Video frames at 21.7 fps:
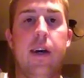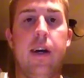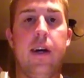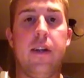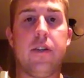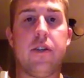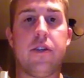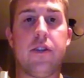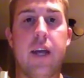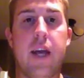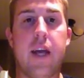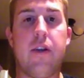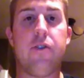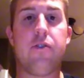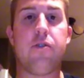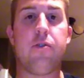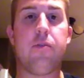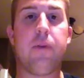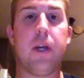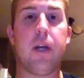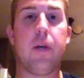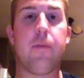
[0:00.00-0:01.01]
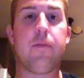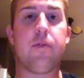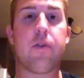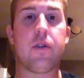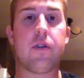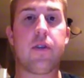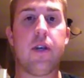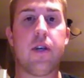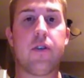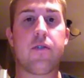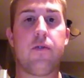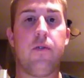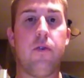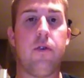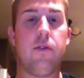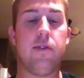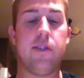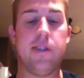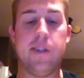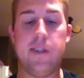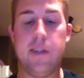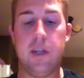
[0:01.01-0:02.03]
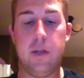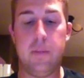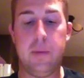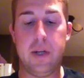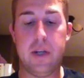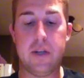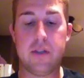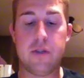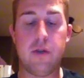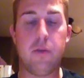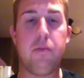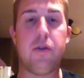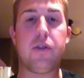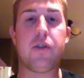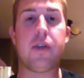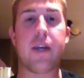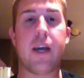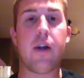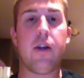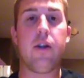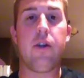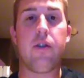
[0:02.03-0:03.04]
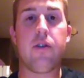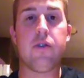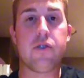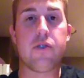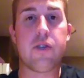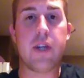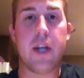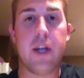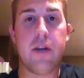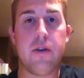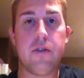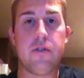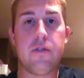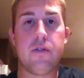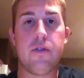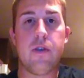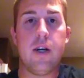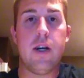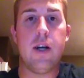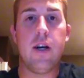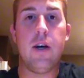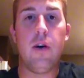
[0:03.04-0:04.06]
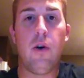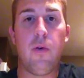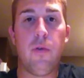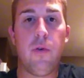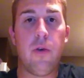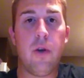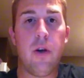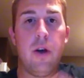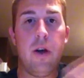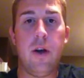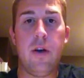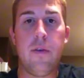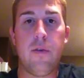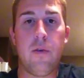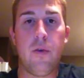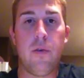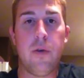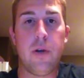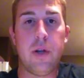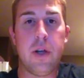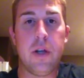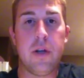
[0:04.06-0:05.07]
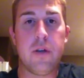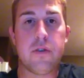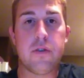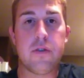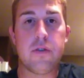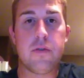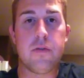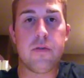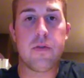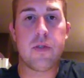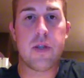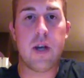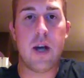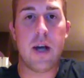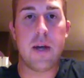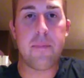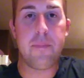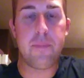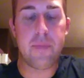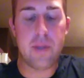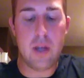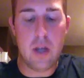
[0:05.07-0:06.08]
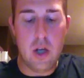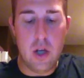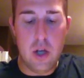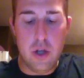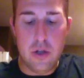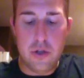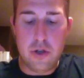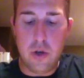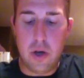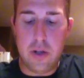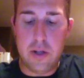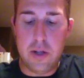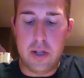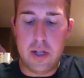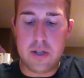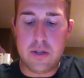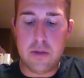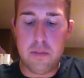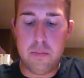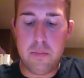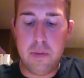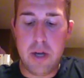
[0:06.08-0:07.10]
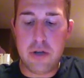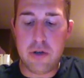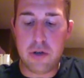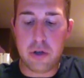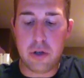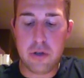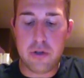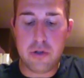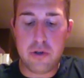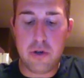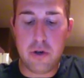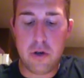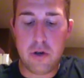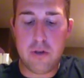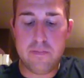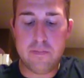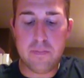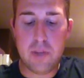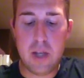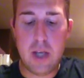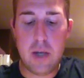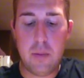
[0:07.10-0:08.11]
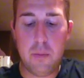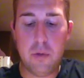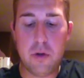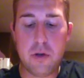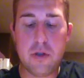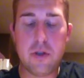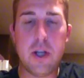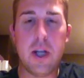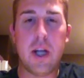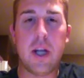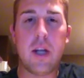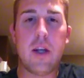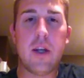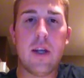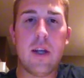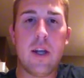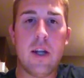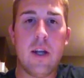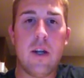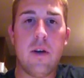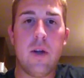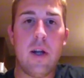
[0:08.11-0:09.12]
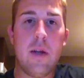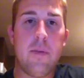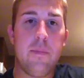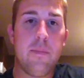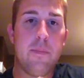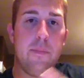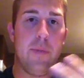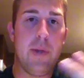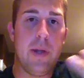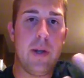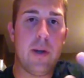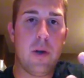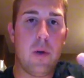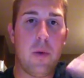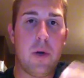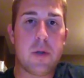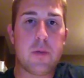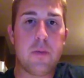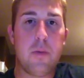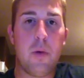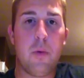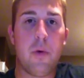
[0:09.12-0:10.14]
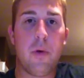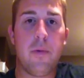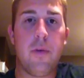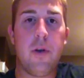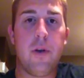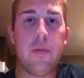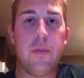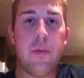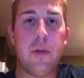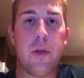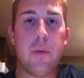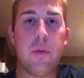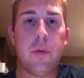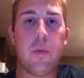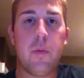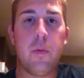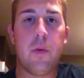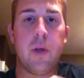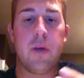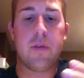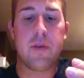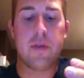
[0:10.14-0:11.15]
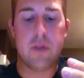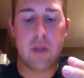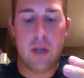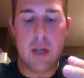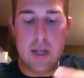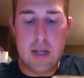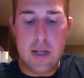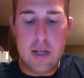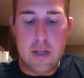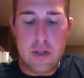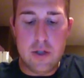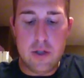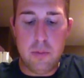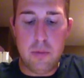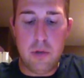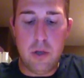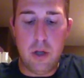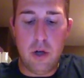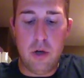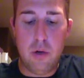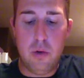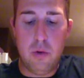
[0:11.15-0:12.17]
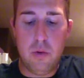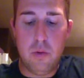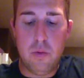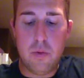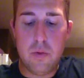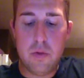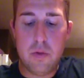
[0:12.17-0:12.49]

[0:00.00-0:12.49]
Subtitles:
the standards and become successful because they're missing out on all those standards over a year's time. So I think that's a major concern, and we're seeing, and here at West Point we're very familiar. We have some low